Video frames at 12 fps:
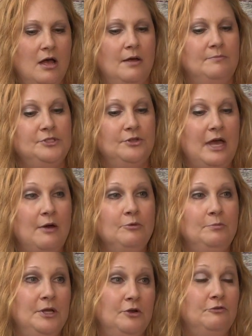So that
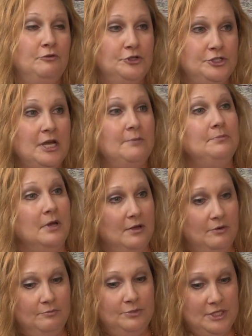would be your first
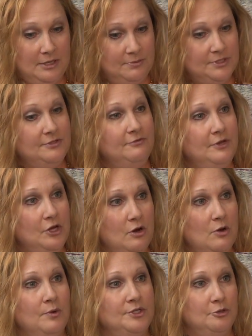tip, is to
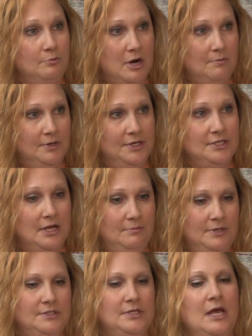figure out what your property
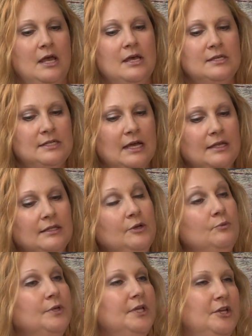type is.
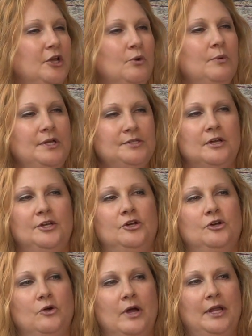Secondly, really know what is on
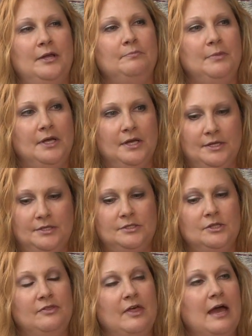your credit,
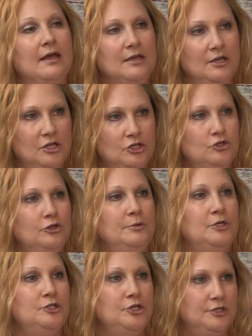because that can
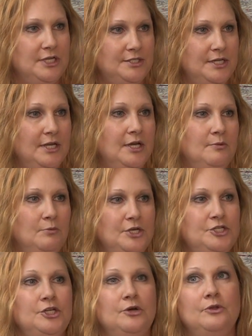contribute to your debt to income
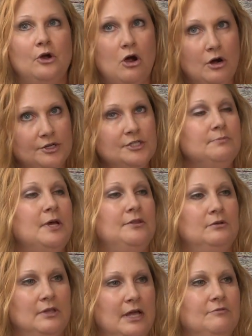ratio. There are some
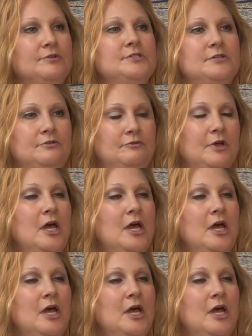other levels of